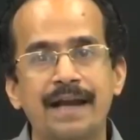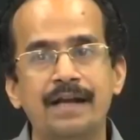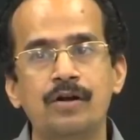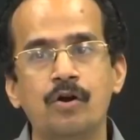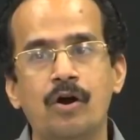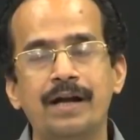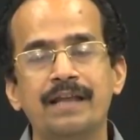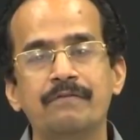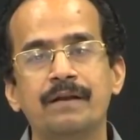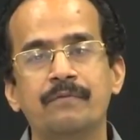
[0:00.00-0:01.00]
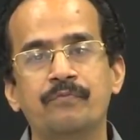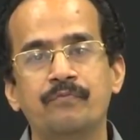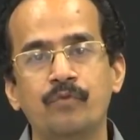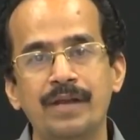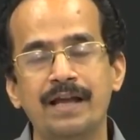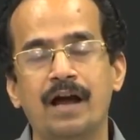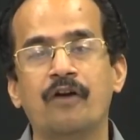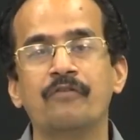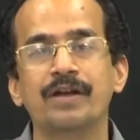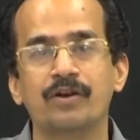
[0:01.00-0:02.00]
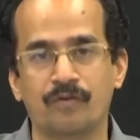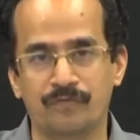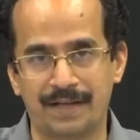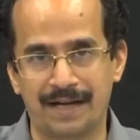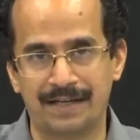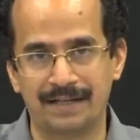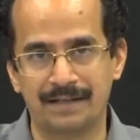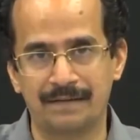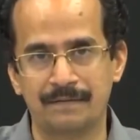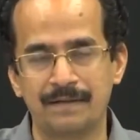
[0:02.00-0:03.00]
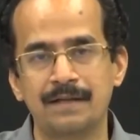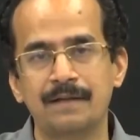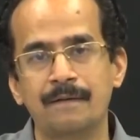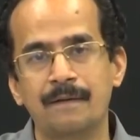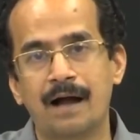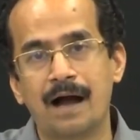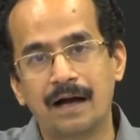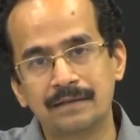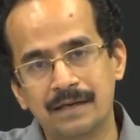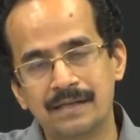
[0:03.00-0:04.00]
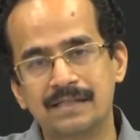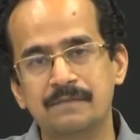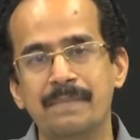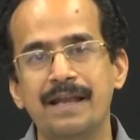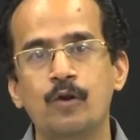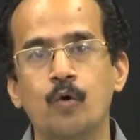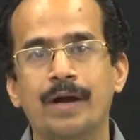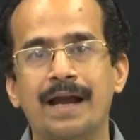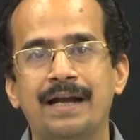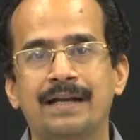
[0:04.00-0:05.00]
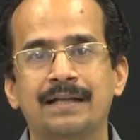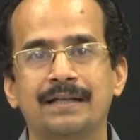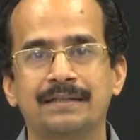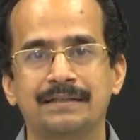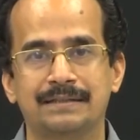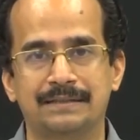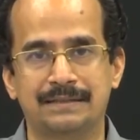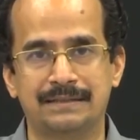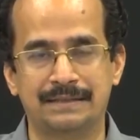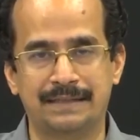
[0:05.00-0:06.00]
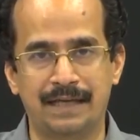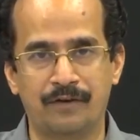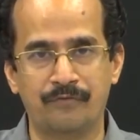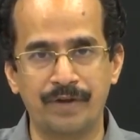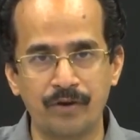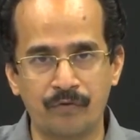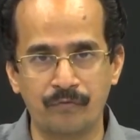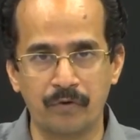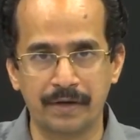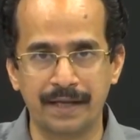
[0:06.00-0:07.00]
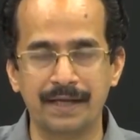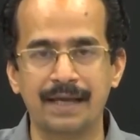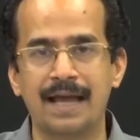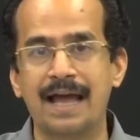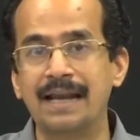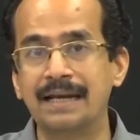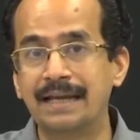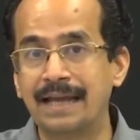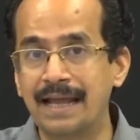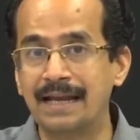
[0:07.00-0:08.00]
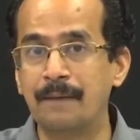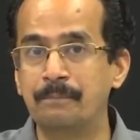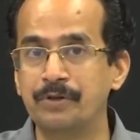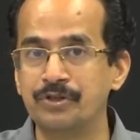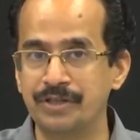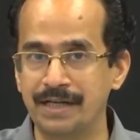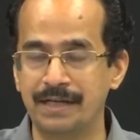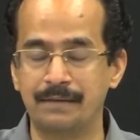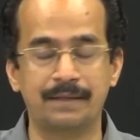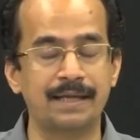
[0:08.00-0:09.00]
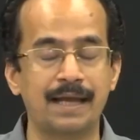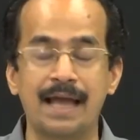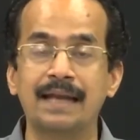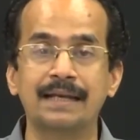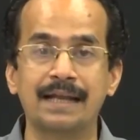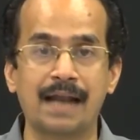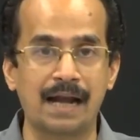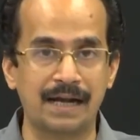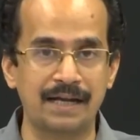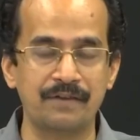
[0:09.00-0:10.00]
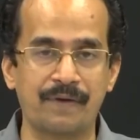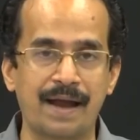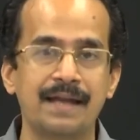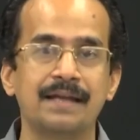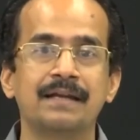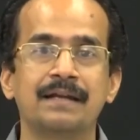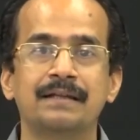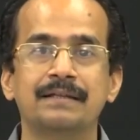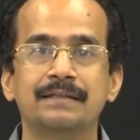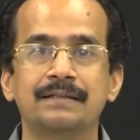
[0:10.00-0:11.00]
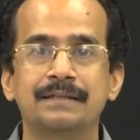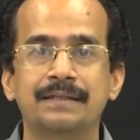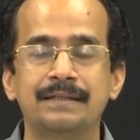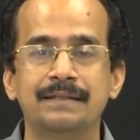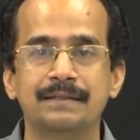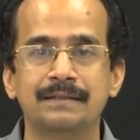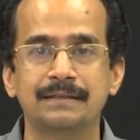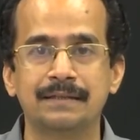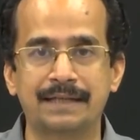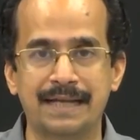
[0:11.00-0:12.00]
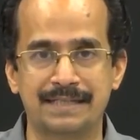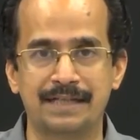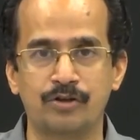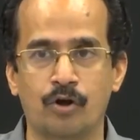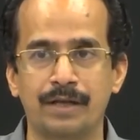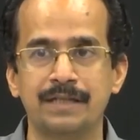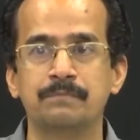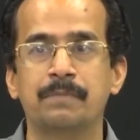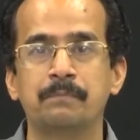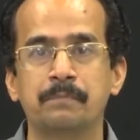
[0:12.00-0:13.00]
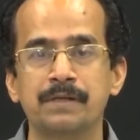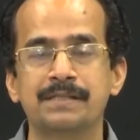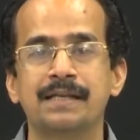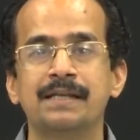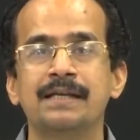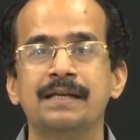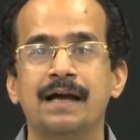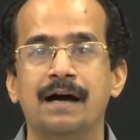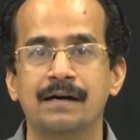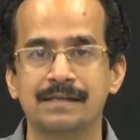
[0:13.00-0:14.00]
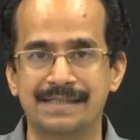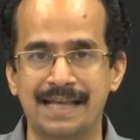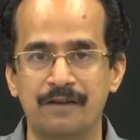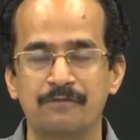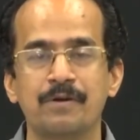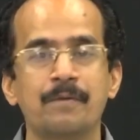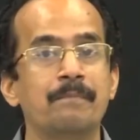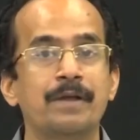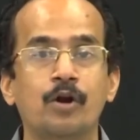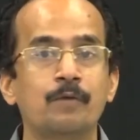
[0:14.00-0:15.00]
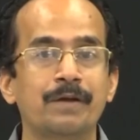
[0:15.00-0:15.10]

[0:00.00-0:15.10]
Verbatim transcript: and can identify the tacit knowledge, but person herself may not be aware of that. So, in order to bring that tacit knowledge into more explicit form, human interactions are essential.